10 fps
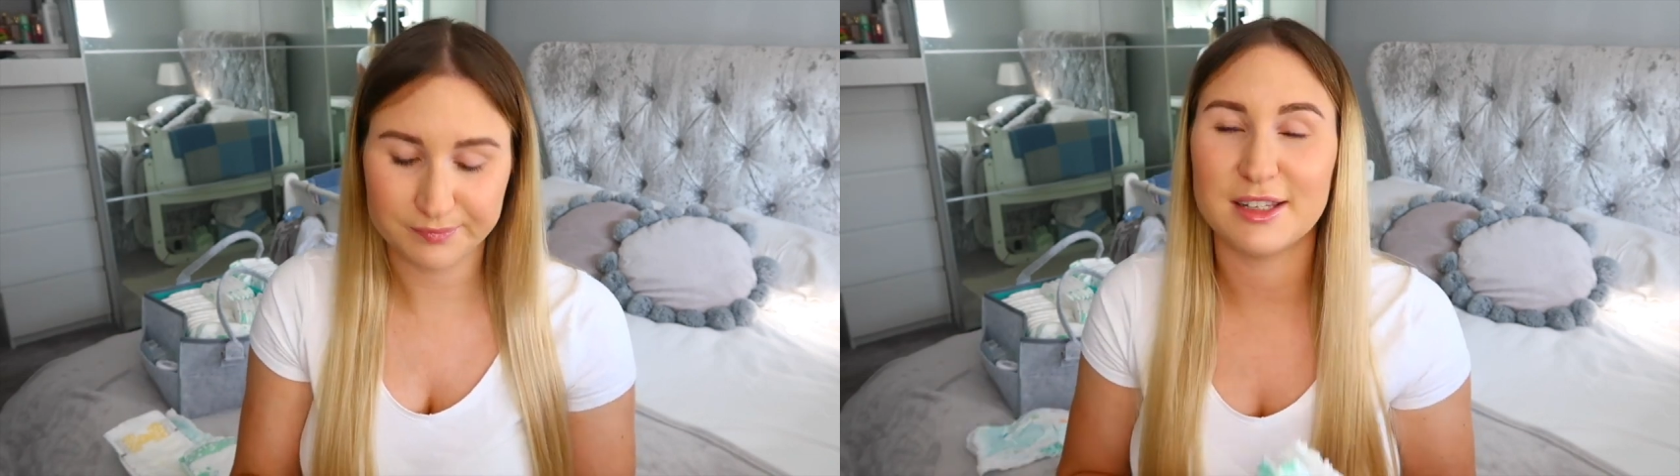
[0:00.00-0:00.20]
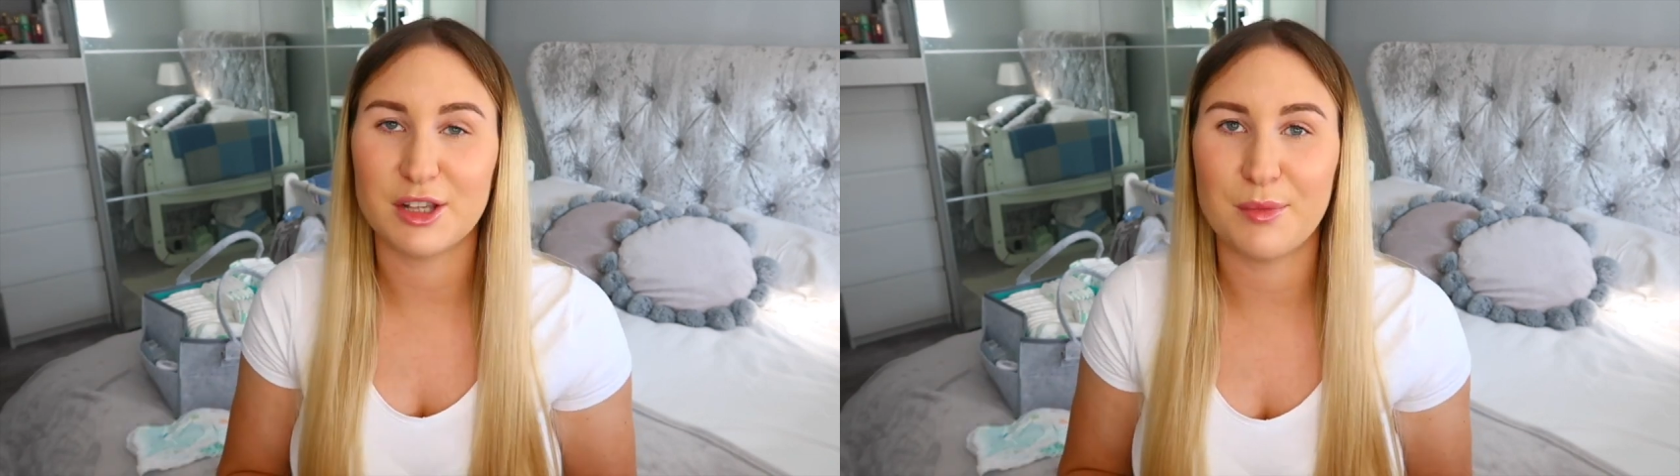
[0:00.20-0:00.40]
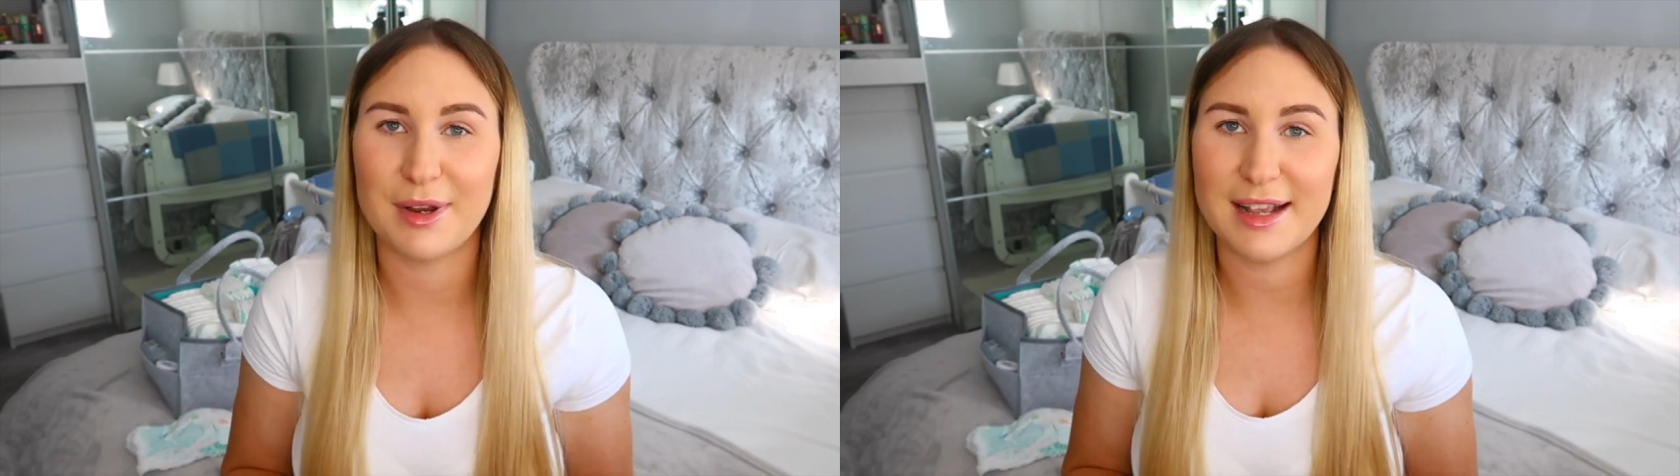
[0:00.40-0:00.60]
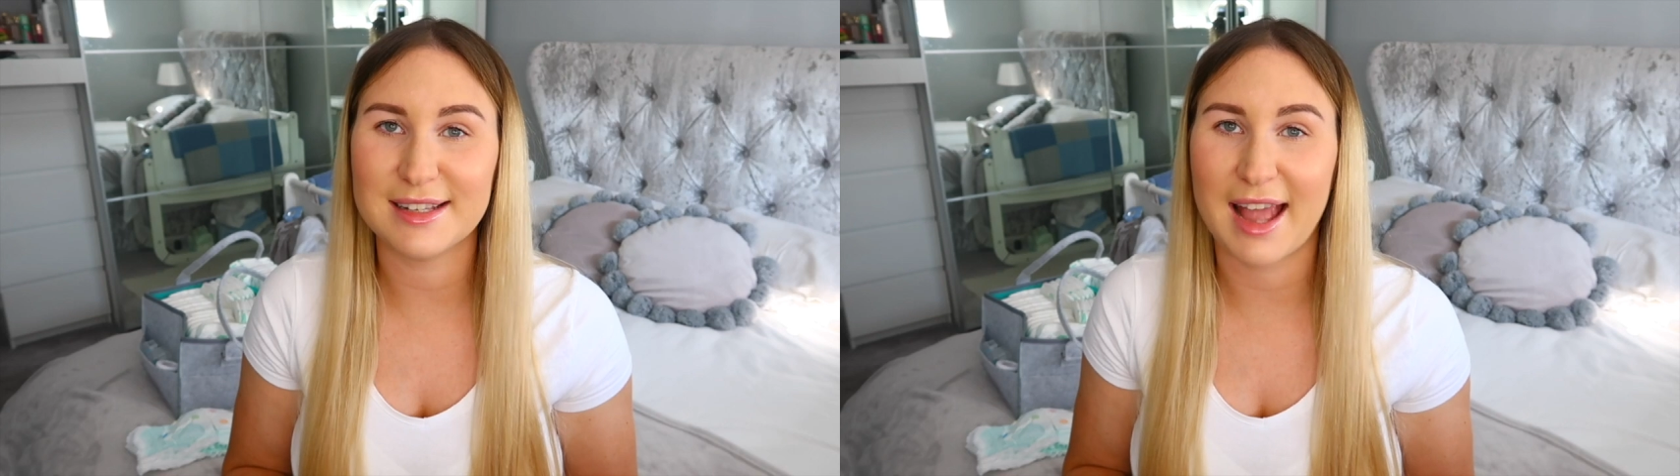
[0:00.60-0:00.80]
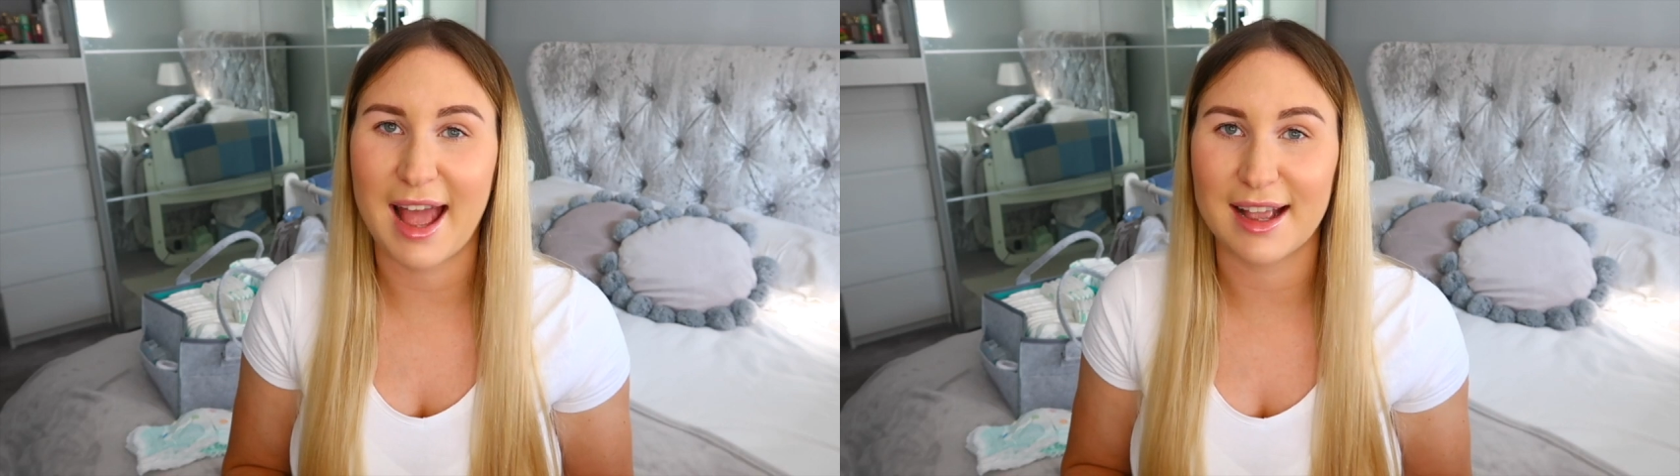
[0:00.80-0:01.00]
So my
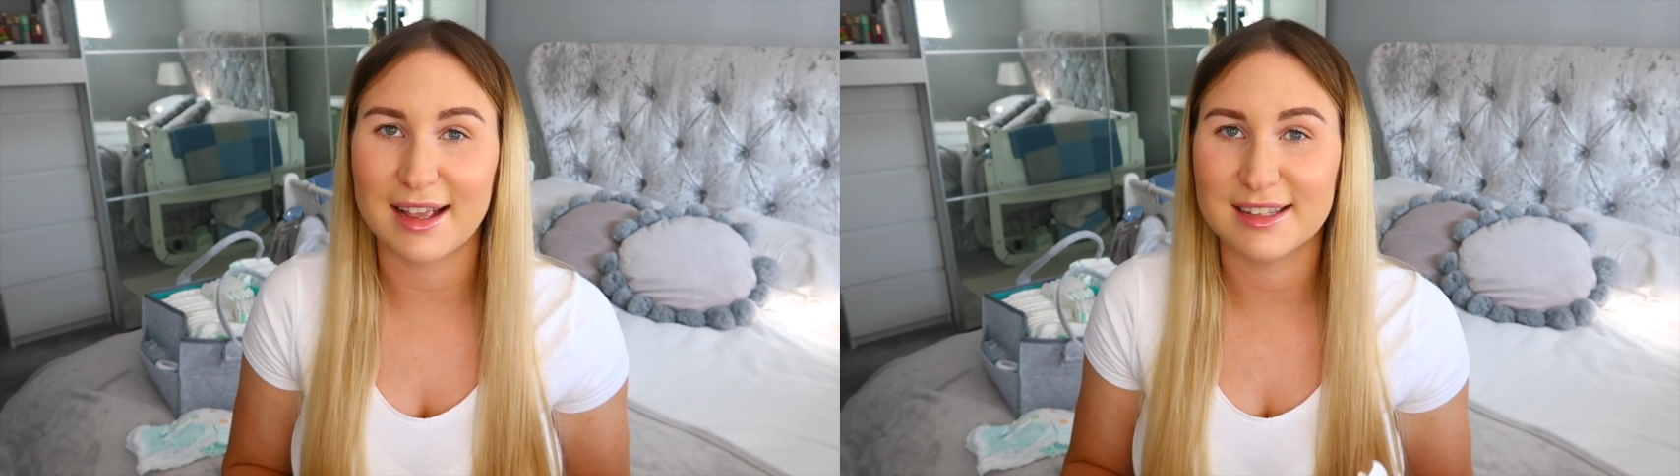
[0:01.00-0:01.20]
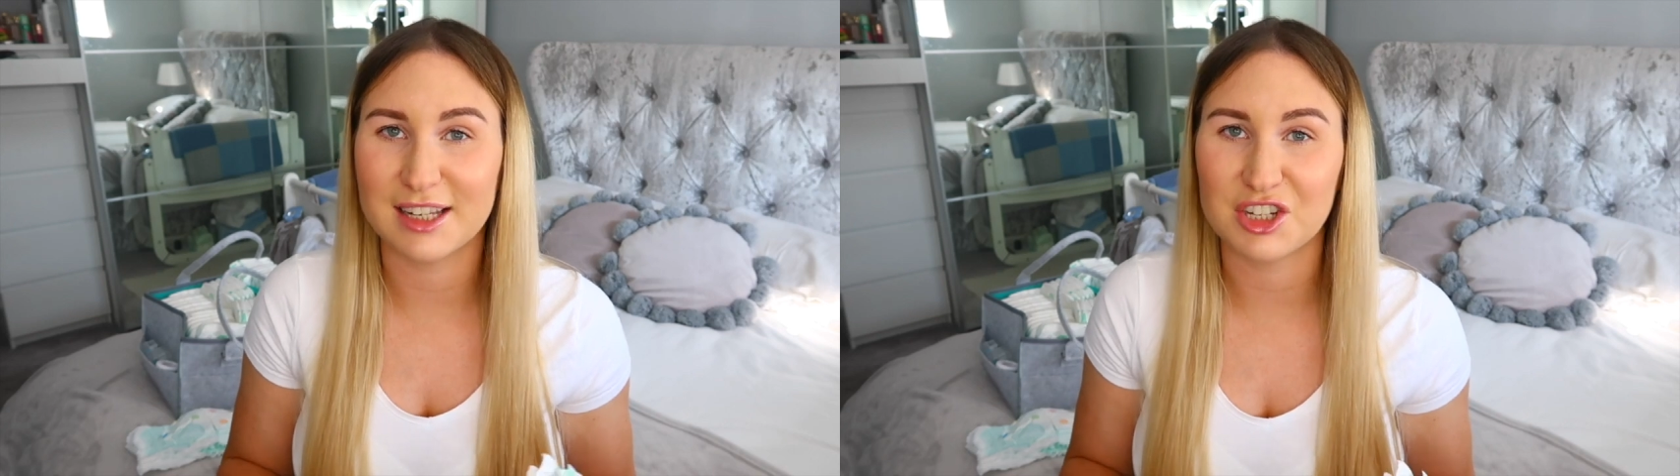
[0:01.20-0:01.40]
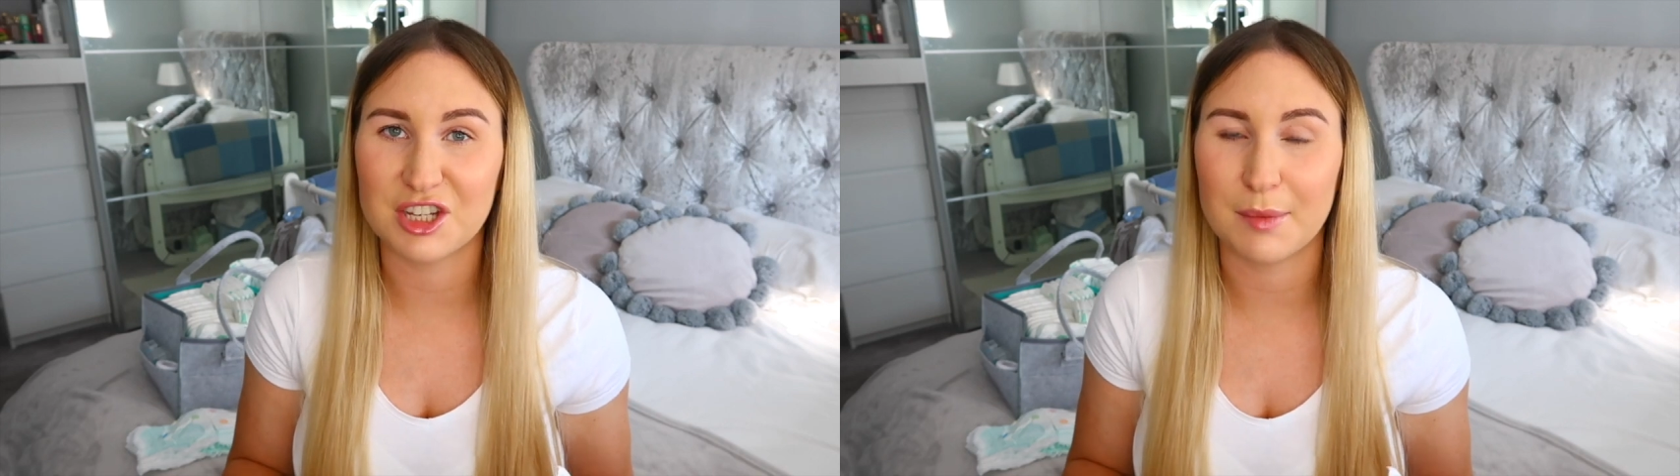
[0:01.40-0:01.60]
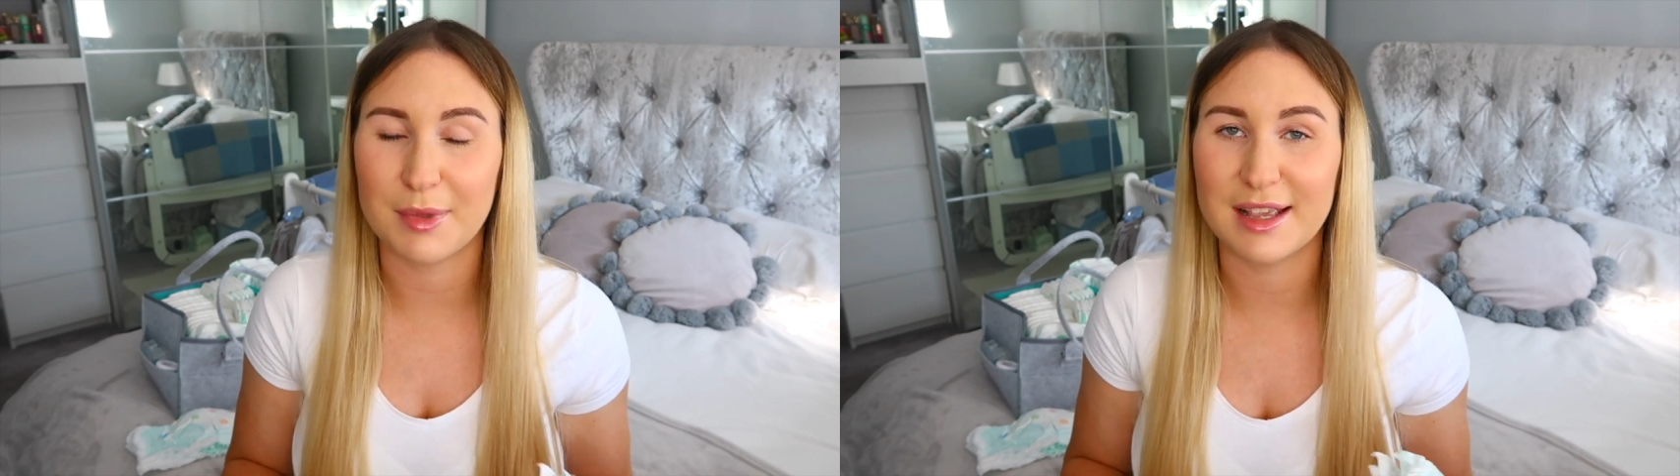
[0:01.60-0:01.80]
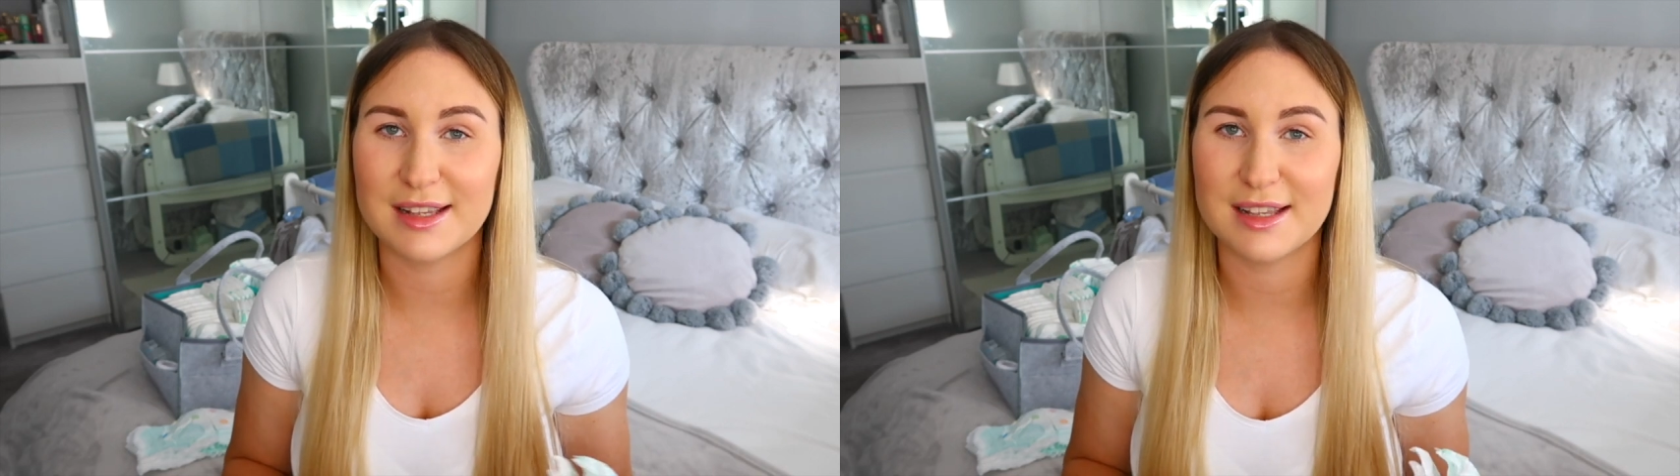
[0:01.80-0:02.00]
next hack slash tip
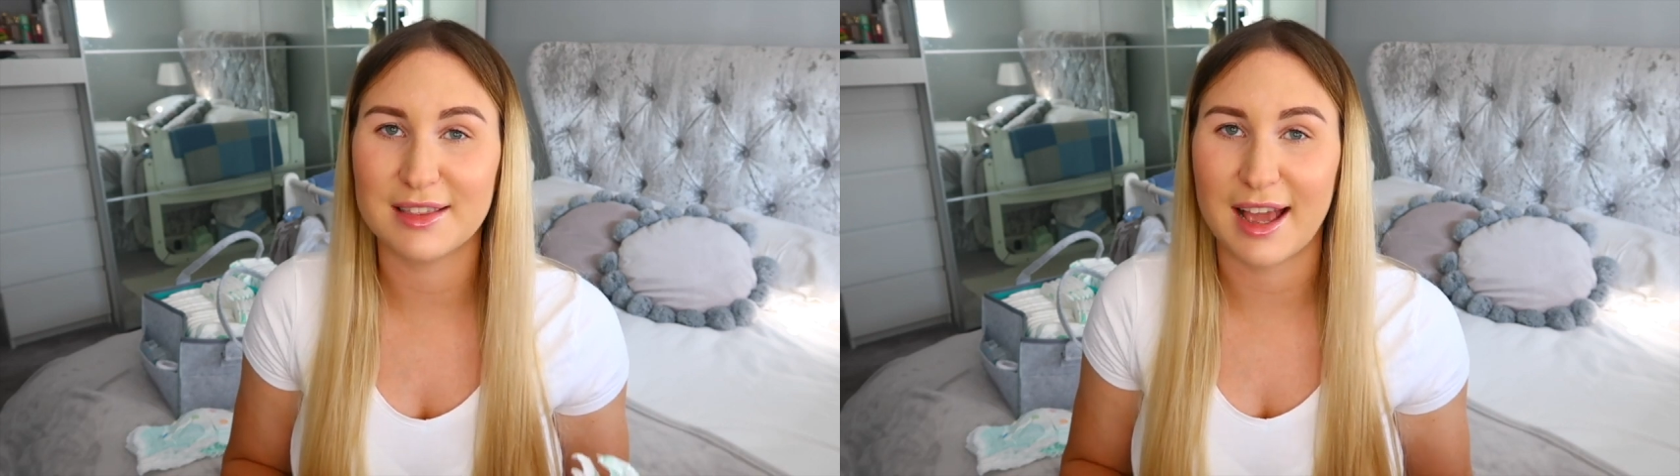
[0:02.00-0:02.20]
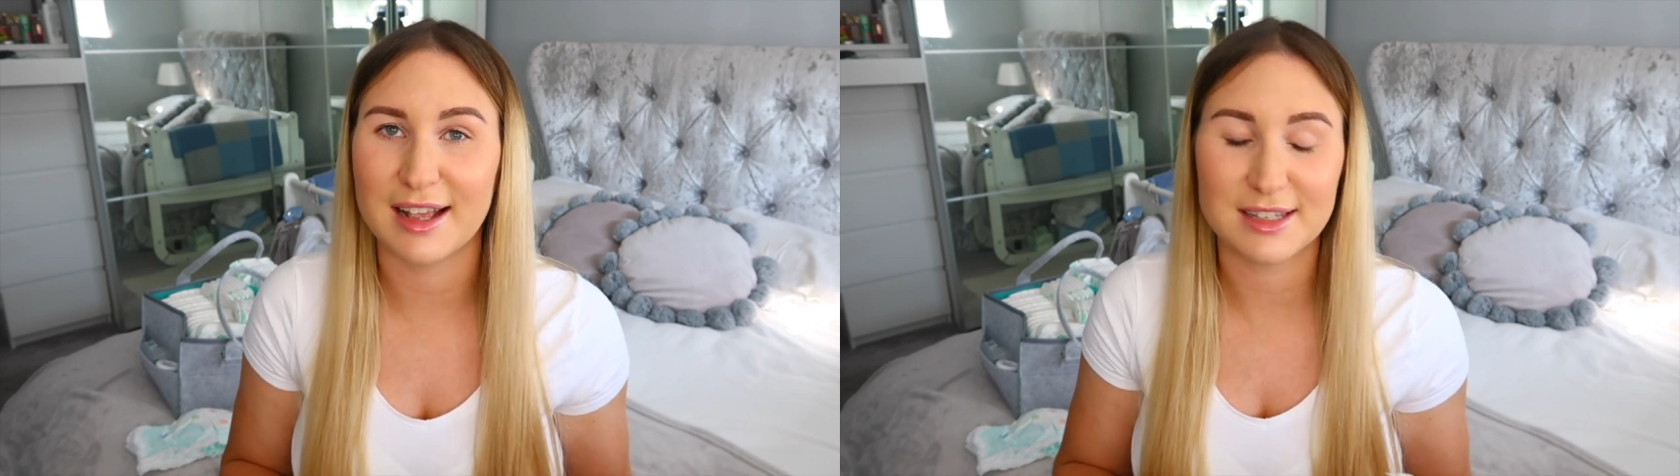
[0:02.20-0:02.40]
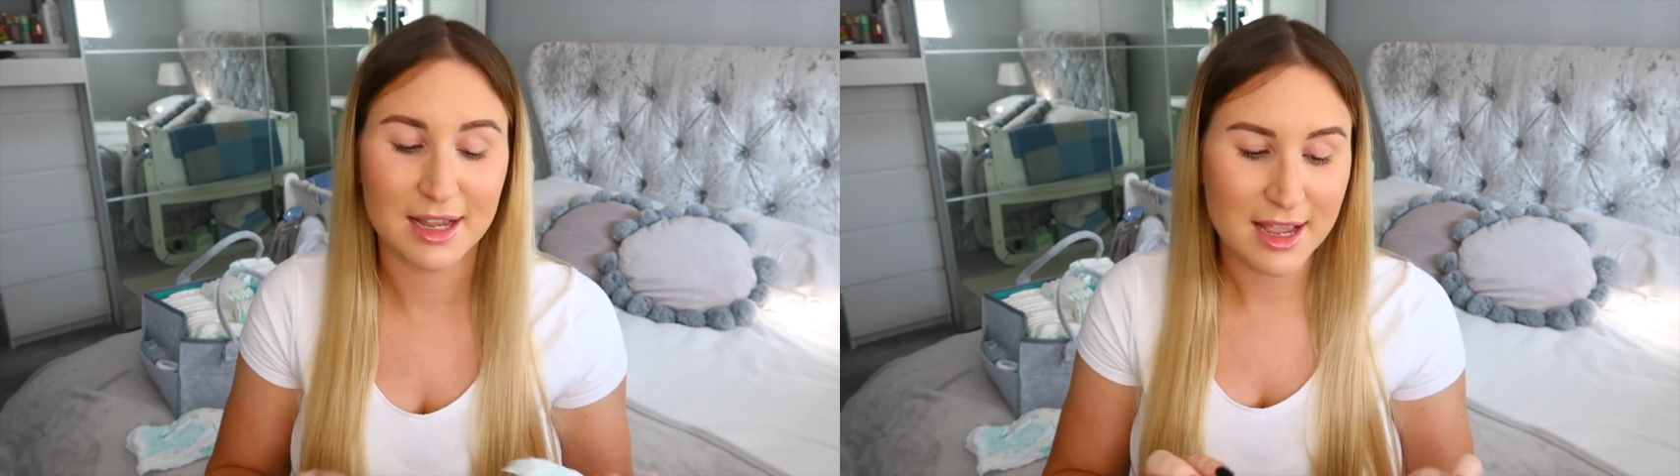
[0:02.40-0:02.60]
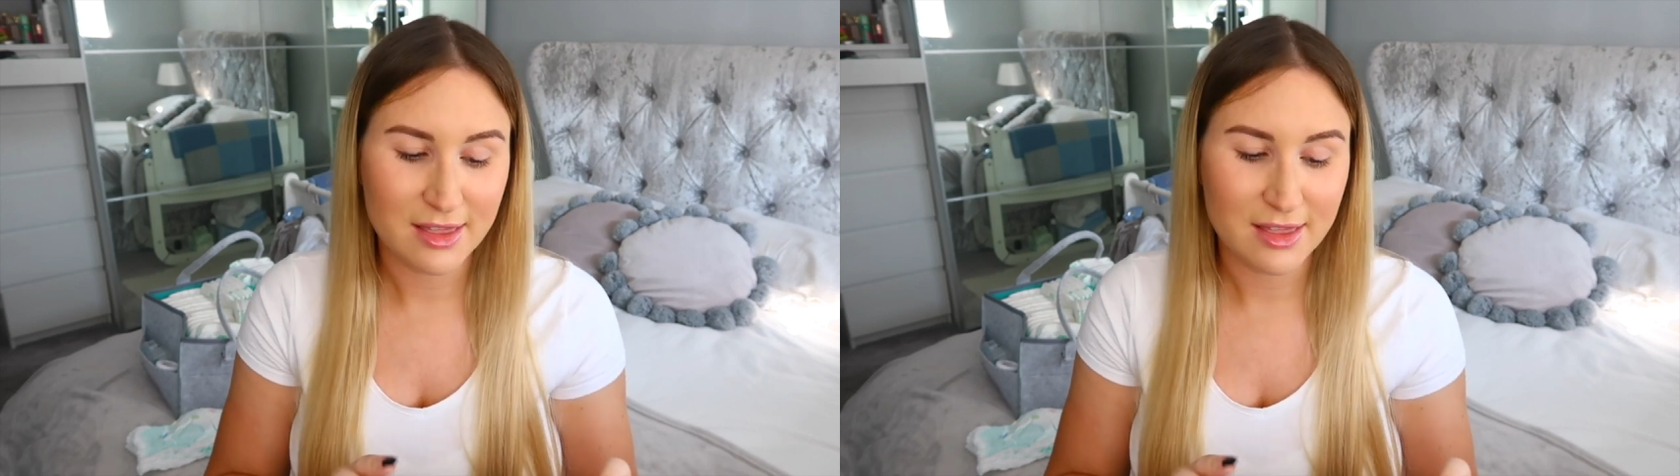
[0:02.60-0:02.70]
is that